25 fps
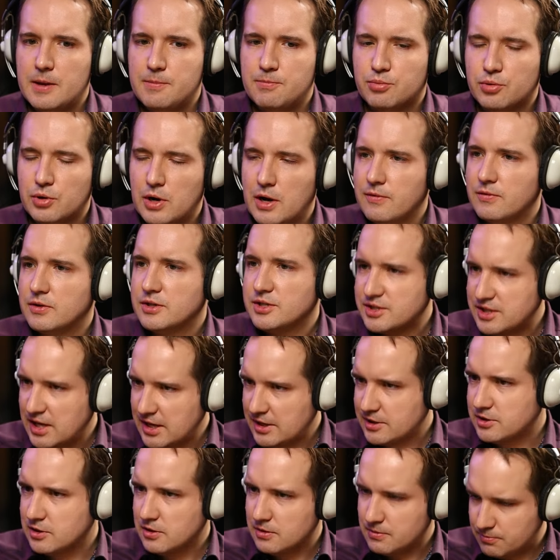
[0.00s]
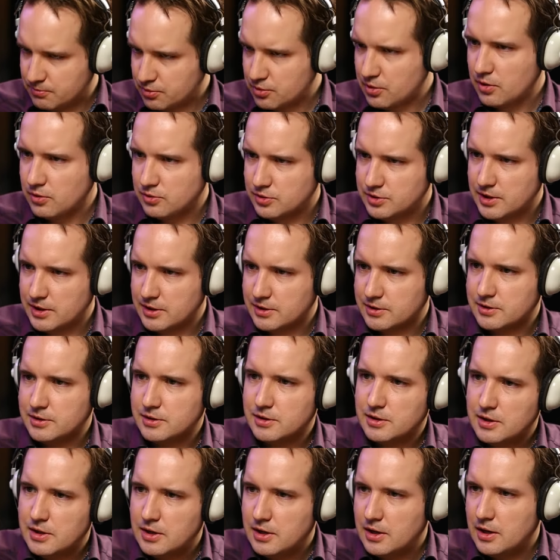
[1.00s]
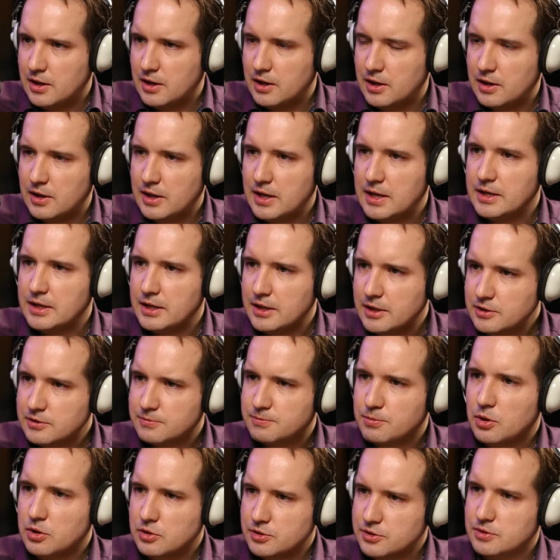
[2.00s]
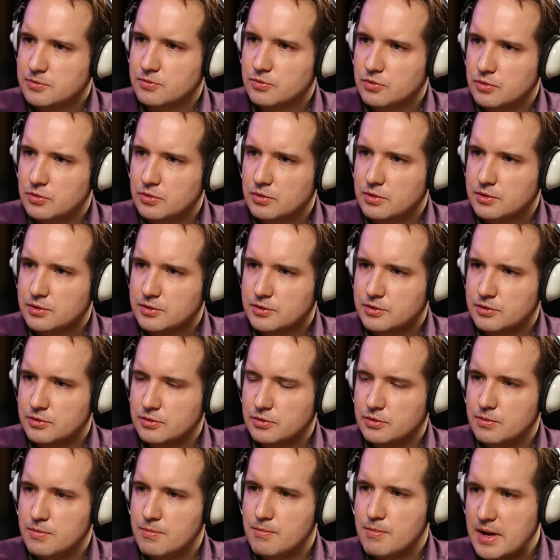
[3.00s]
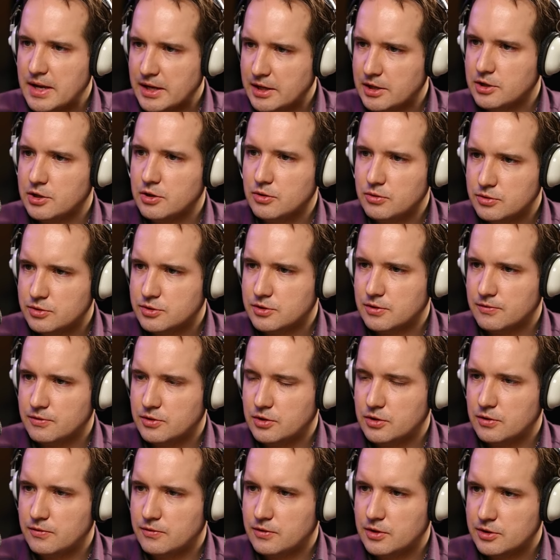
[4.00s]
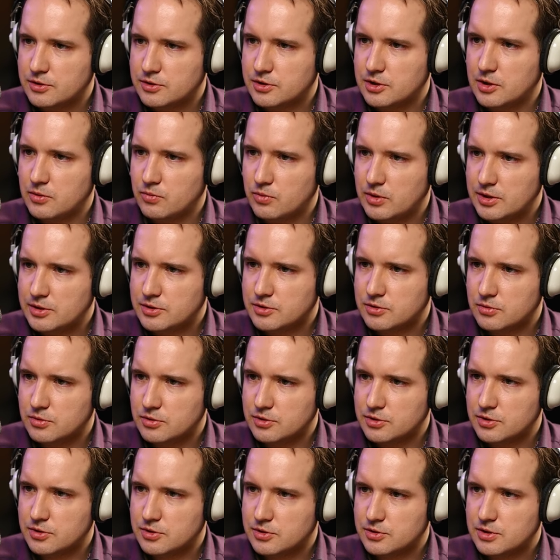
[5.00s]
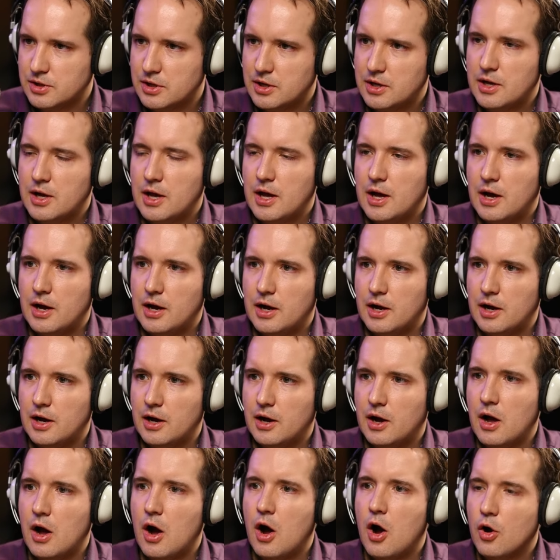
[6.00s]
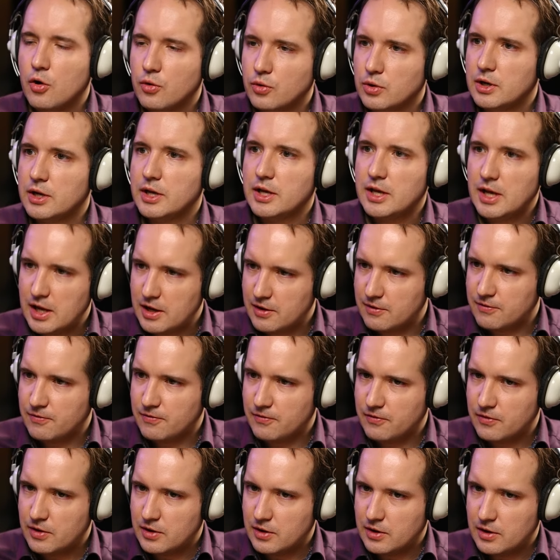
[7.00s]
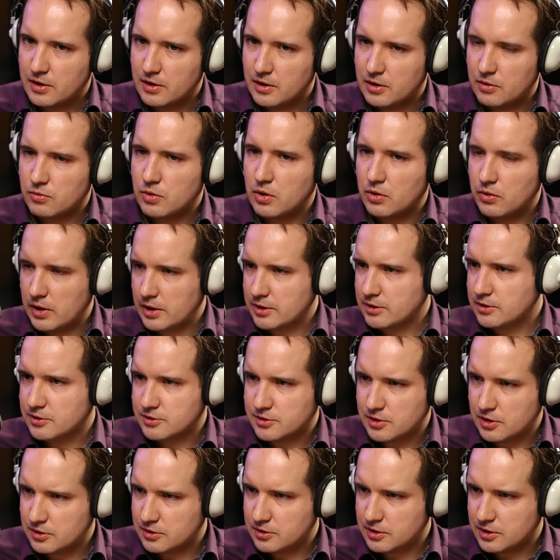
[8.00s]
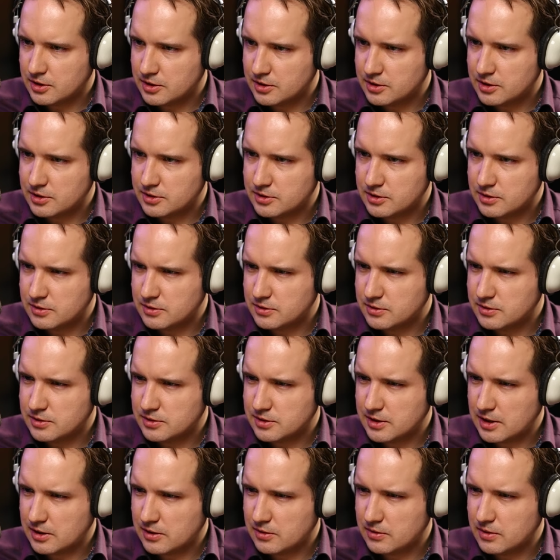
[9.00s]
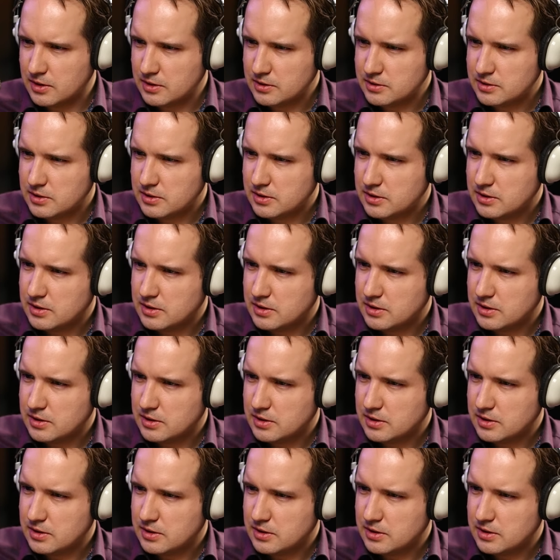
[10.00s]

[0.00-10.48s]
private sector project, it is possible to make use of university resources only if, under certain conditions. Is that correct?